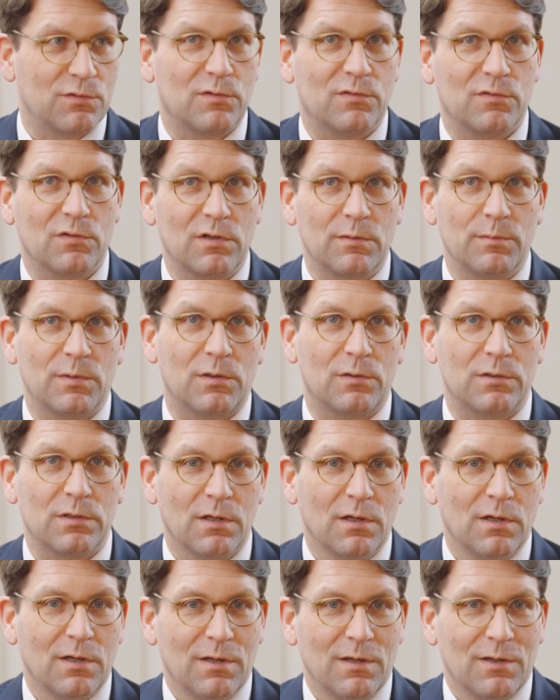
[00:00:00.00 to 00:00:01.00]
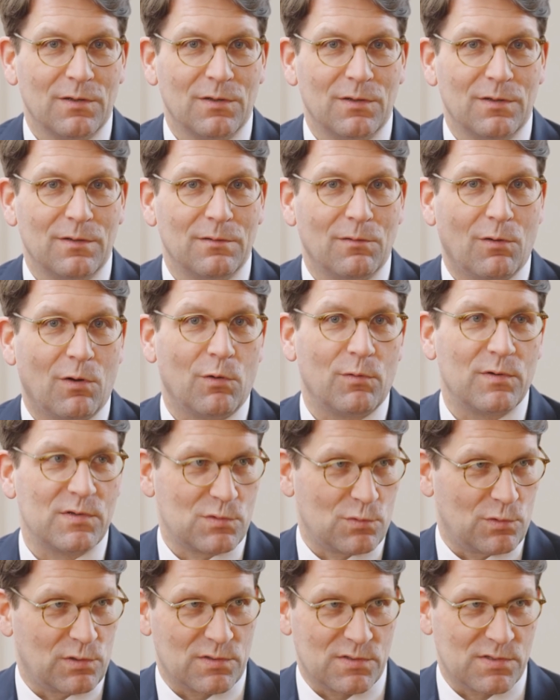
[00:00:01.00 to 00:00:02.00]
So it's not about
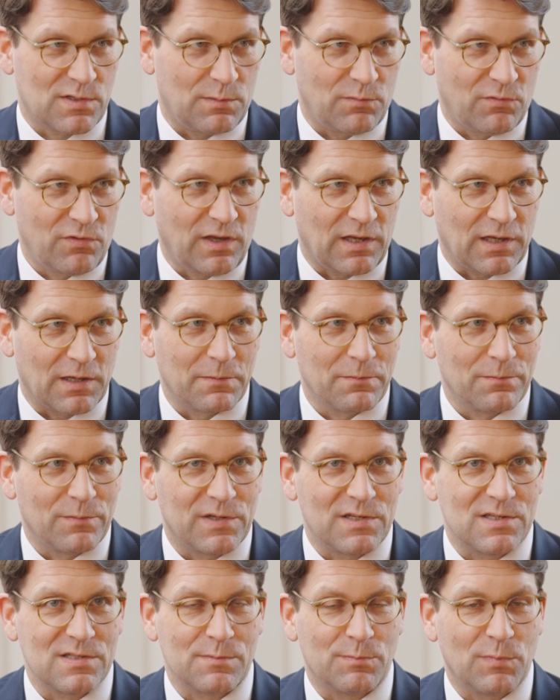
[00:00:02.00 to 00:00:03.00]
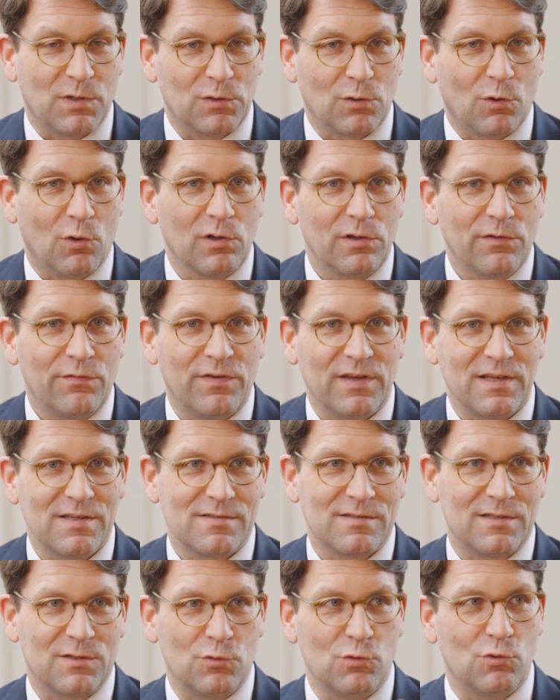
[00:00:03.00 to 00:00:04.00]
always doing the same thing, but it's about all the
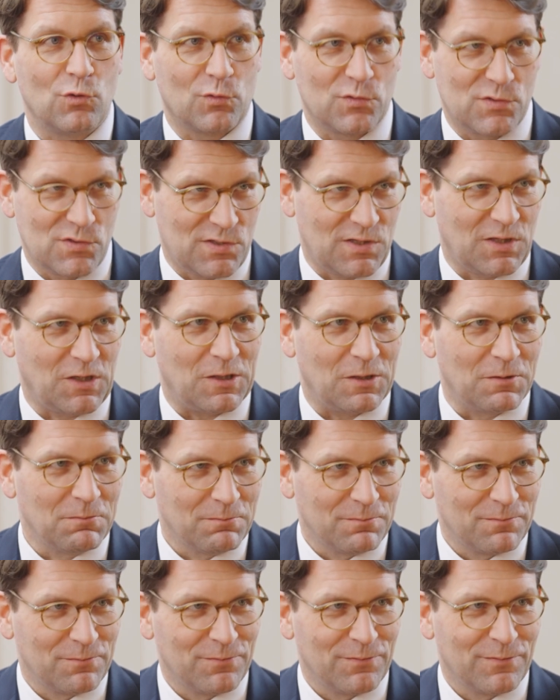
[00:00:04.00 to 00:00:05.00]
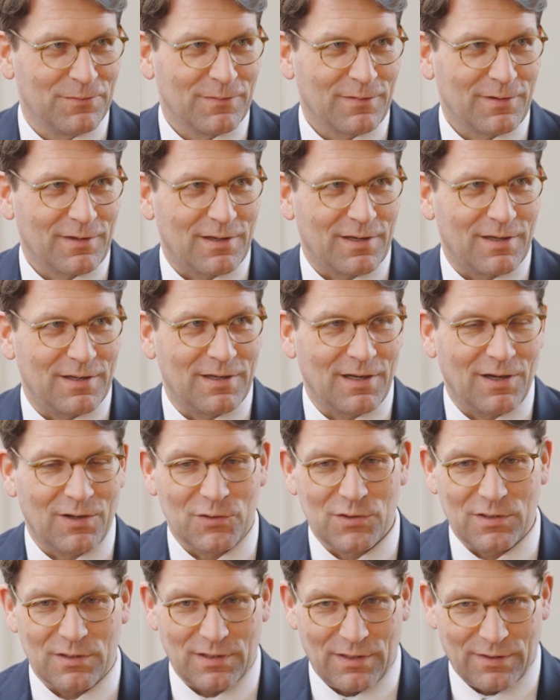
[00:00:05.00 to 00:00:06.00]
things that you don't see and
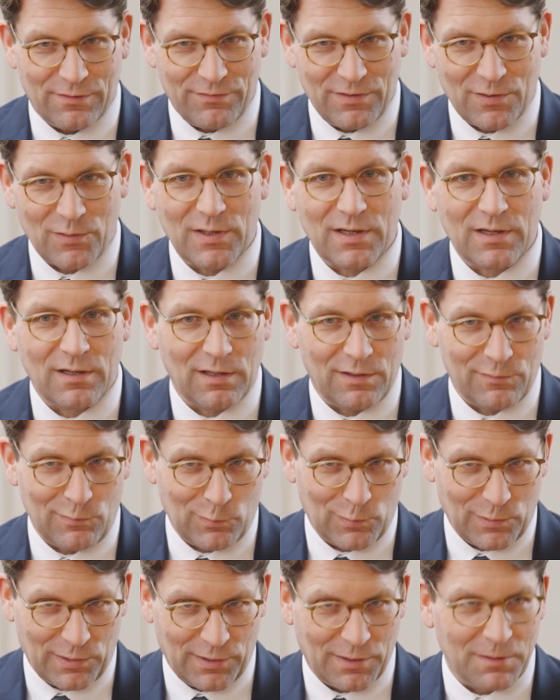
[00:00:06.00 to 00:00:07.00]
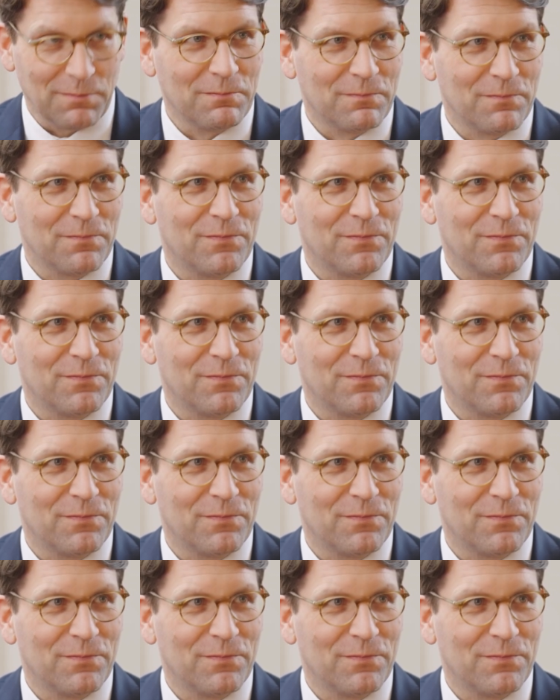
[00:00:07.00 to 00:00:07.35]
how to, in a very clever way,